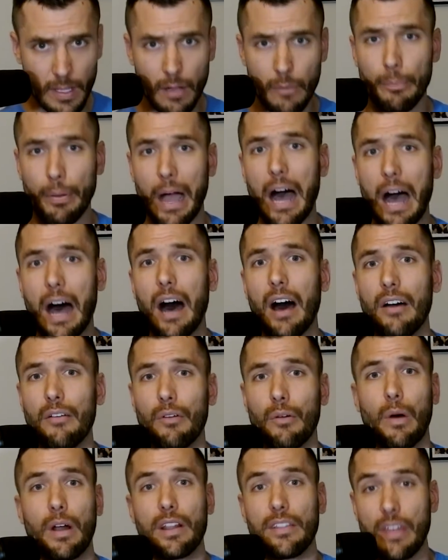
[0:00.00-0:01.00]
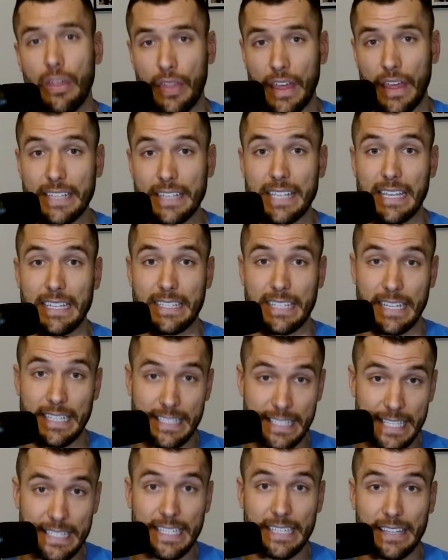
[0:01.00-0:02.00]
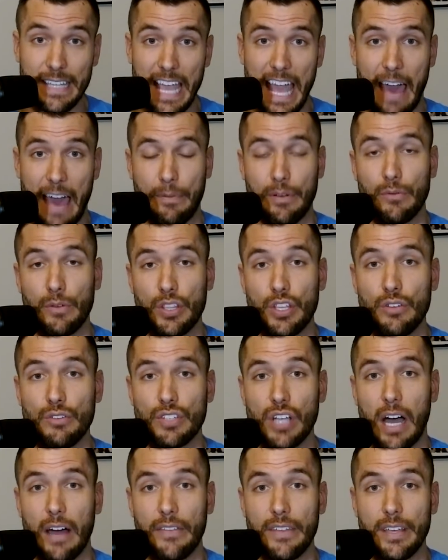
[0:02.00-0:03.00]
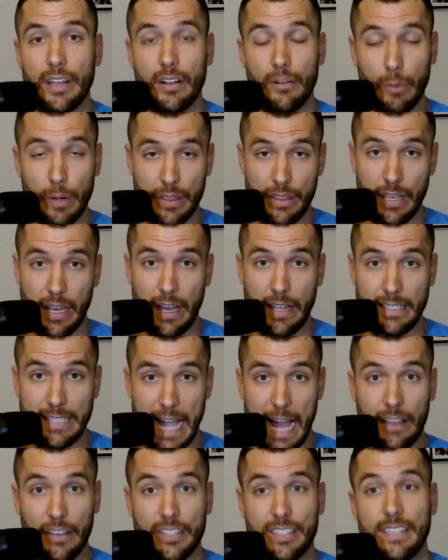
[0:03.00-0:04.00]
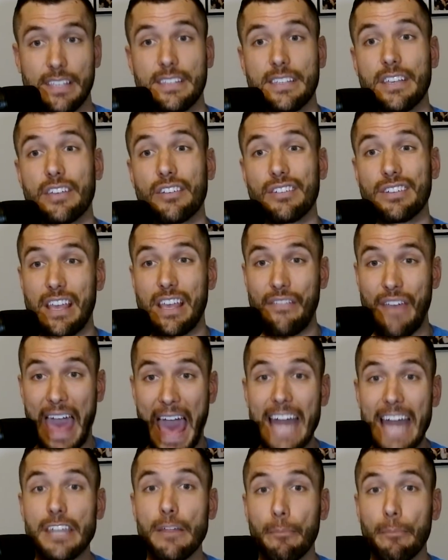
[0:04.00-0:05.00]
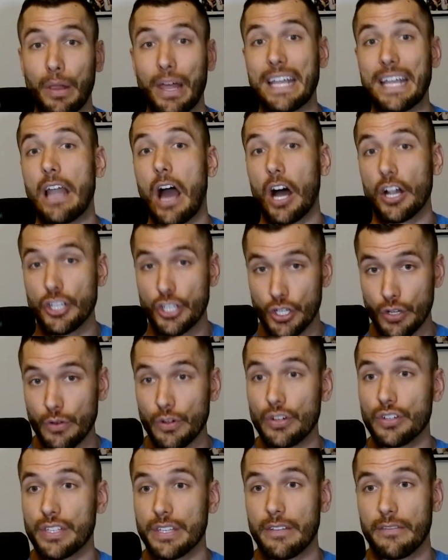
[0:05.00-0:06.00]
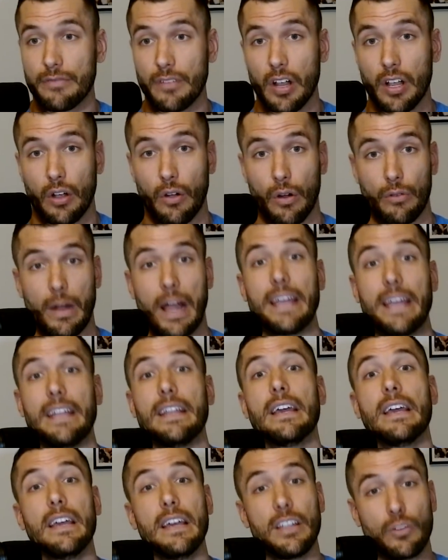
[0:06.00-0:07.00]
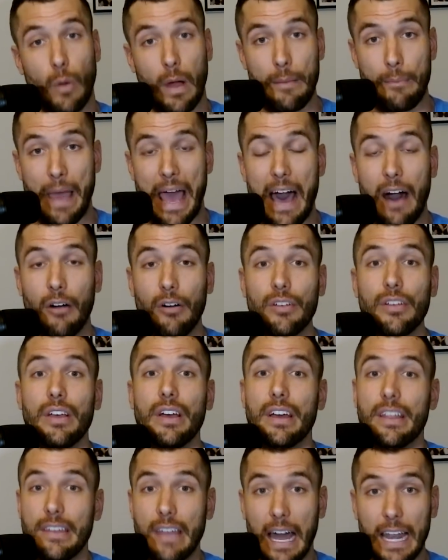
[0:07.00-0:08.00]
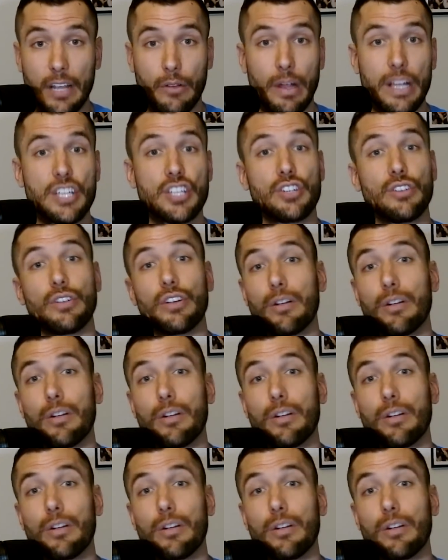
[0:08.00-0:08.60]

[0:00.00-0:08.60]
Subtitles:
one of the things that's consistently happened with Dallas this year is they've had to play non-shooters in the front court, right? Dwight Powell, not a great shooter,